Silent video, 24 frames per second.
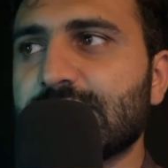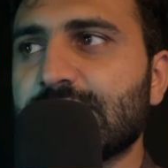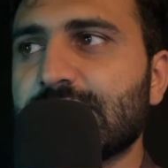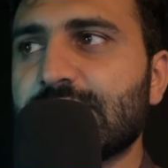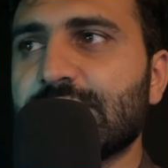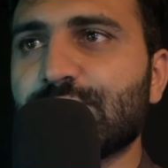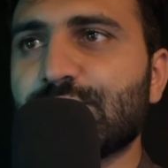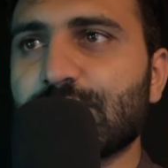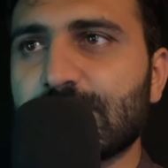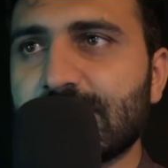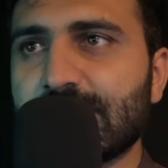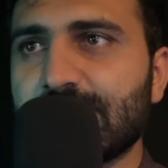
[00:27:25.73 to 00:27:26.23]

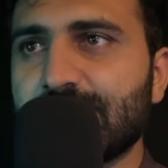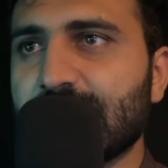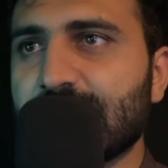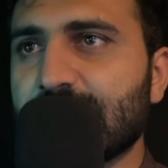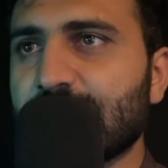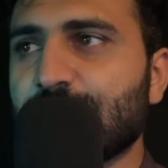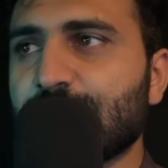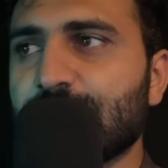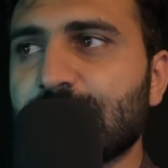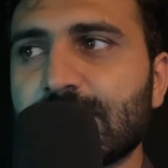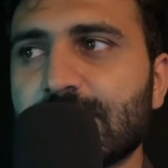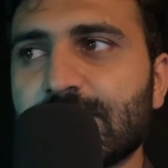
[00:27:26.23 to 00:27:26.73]
21
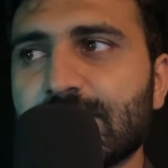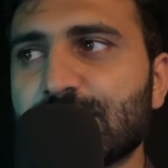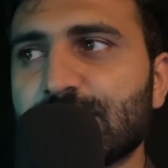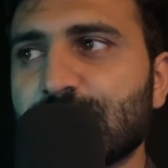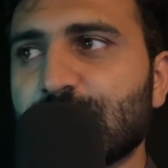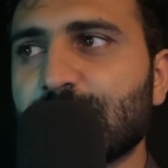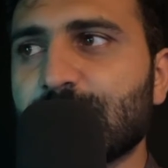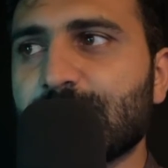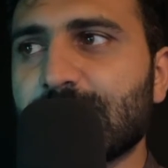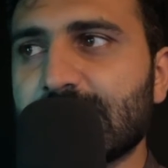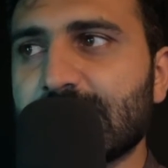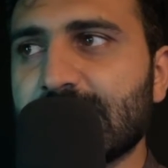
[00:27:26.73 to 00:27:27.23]
on the
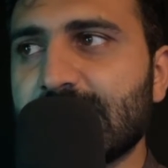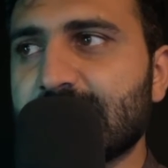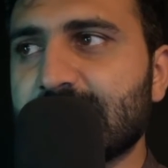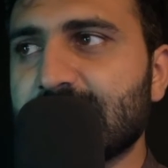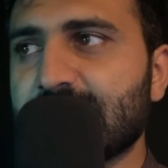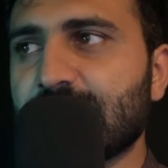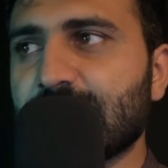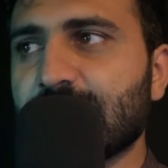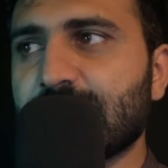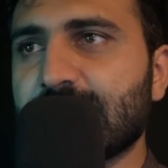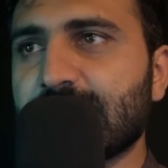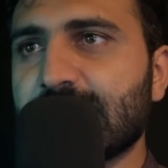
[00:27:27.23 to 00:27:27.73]
console, but it's
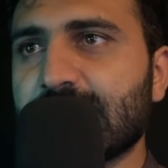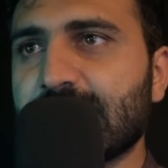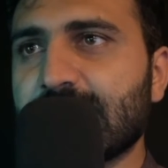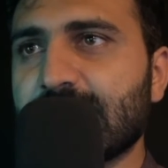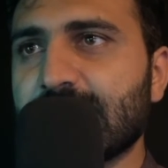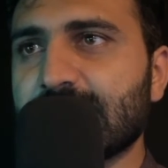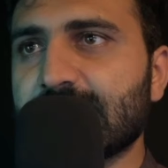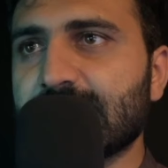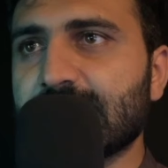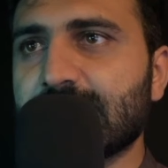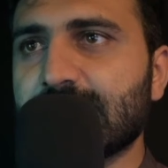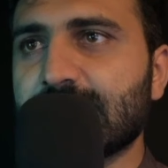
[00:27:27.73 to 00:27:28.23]
not the
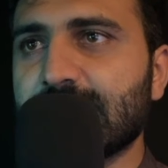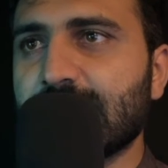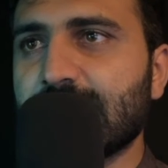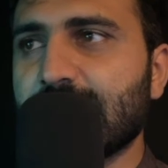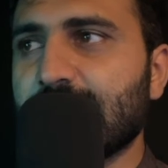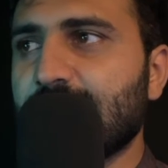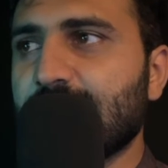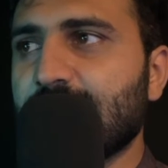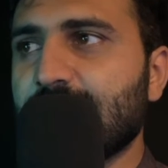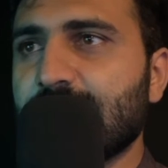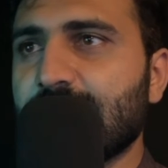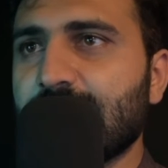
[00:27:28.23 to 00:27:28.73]
case.
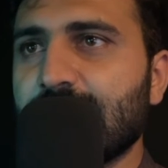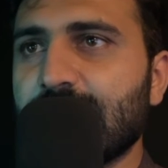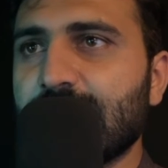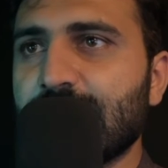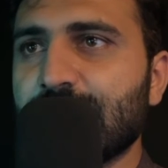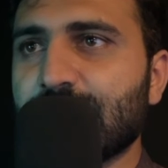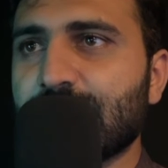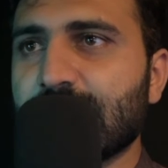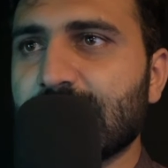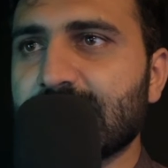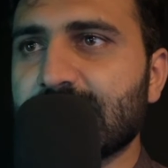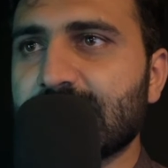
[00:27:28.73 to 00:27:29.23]
Here
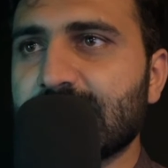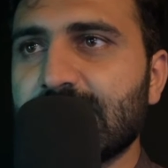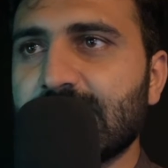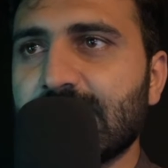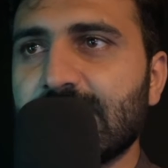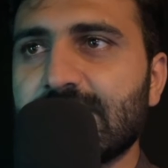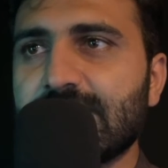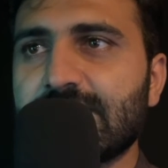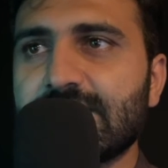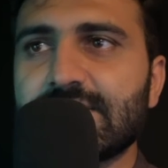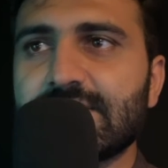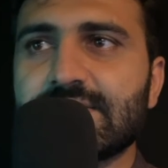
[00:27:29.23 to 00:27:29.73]
you can see
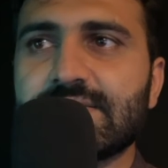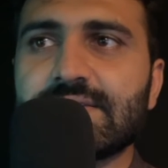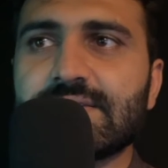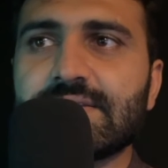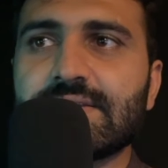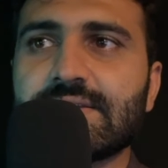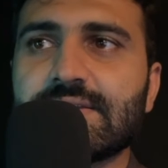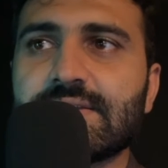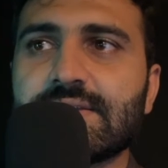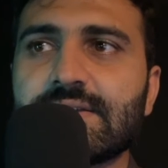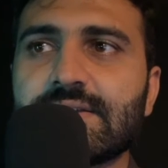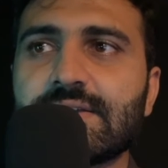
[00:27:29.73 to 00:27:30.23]
it is
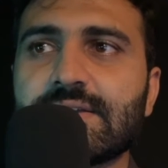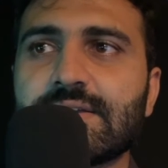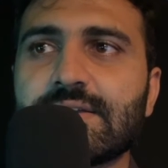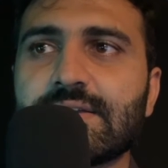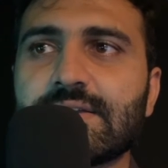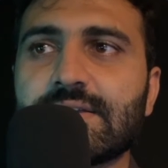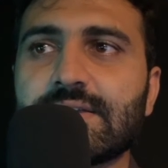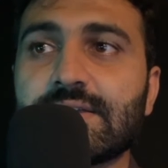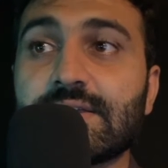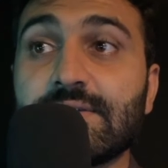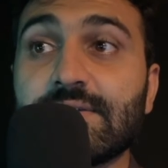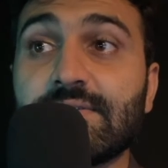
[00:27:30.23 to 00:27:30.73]

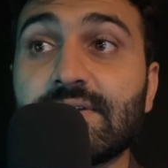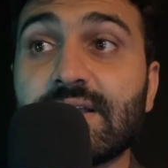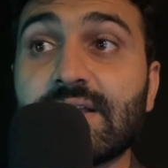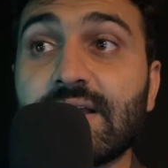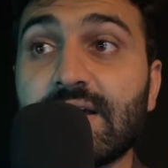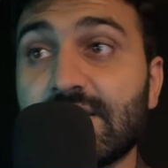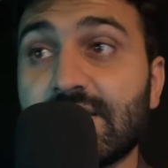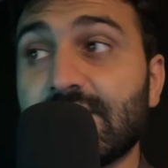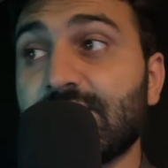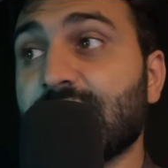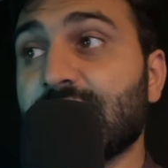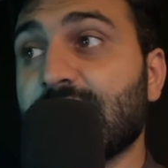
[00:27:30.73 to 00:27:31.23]
giving
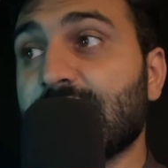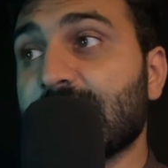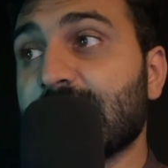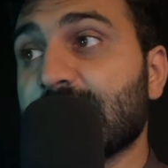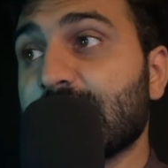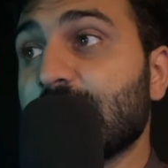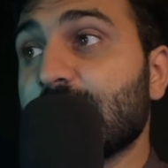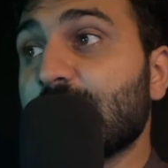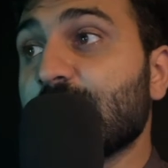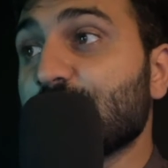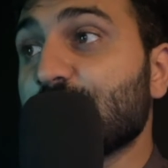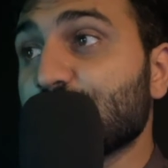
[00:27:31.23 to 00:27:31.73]
undefined.
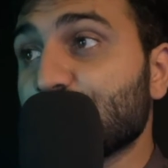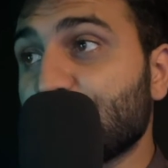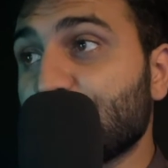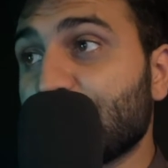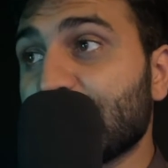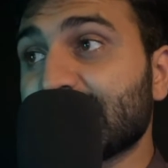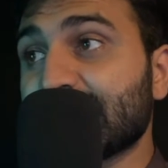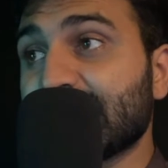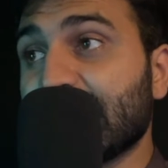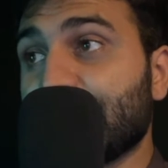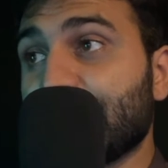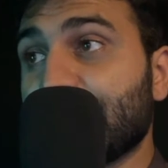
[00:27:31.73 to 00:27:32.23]
So
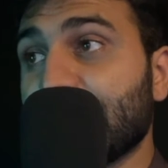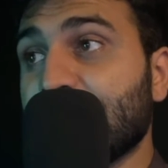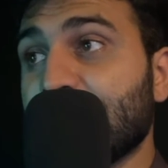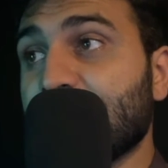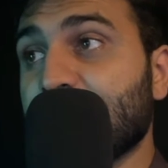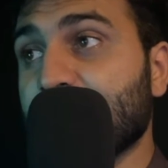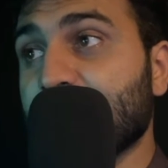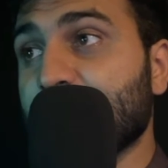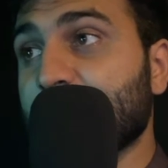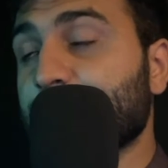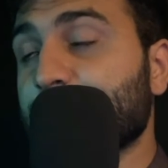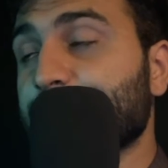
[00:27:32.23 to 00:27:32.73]
what's happening
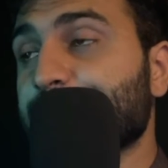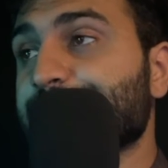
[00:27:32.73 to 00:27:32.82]
here?